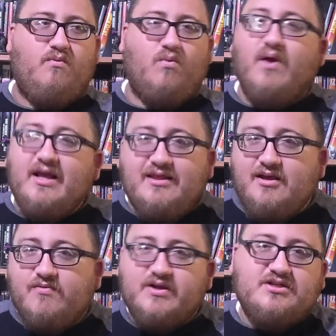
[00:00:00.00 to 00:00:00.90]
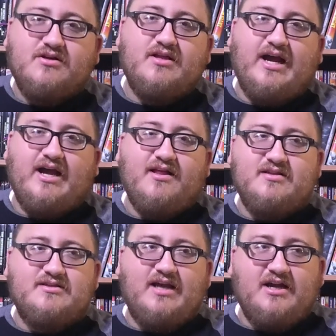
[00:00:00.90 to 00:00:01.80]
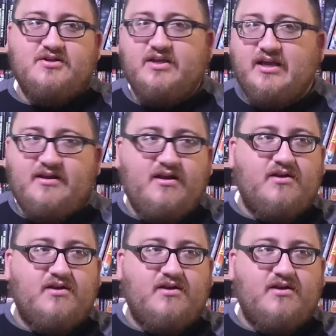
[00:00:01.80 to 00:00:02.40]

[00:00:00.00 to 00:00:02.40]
when the original Alice actually ended,